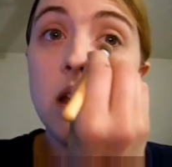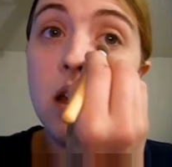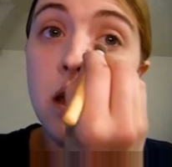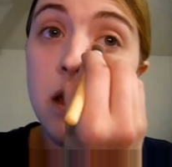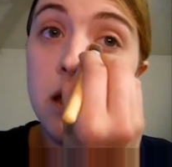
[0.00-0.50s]

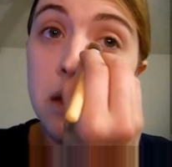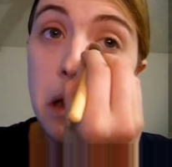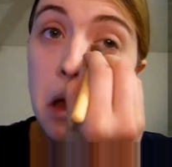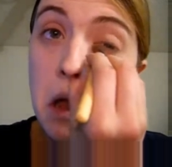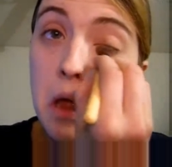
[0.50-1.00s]
and
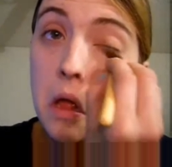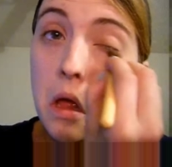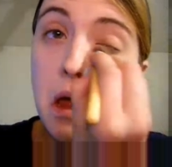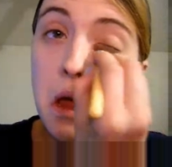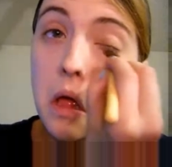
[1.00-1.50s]

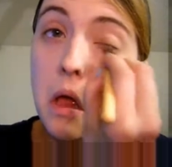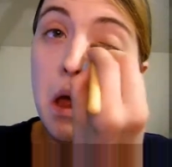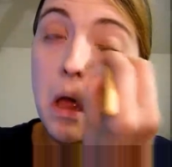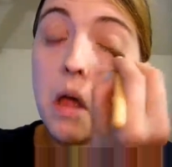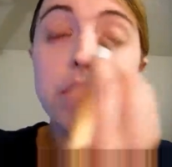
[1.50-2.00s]

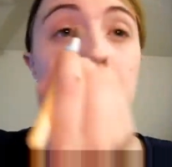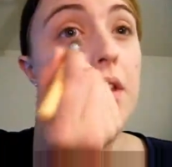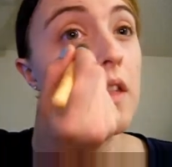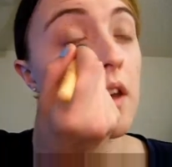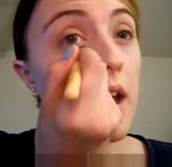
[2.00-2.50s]
do
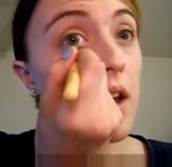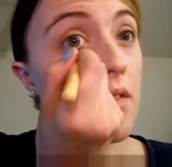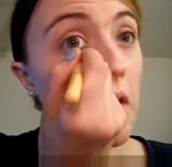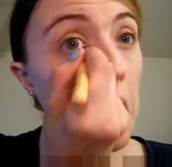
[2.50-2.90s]
the other half.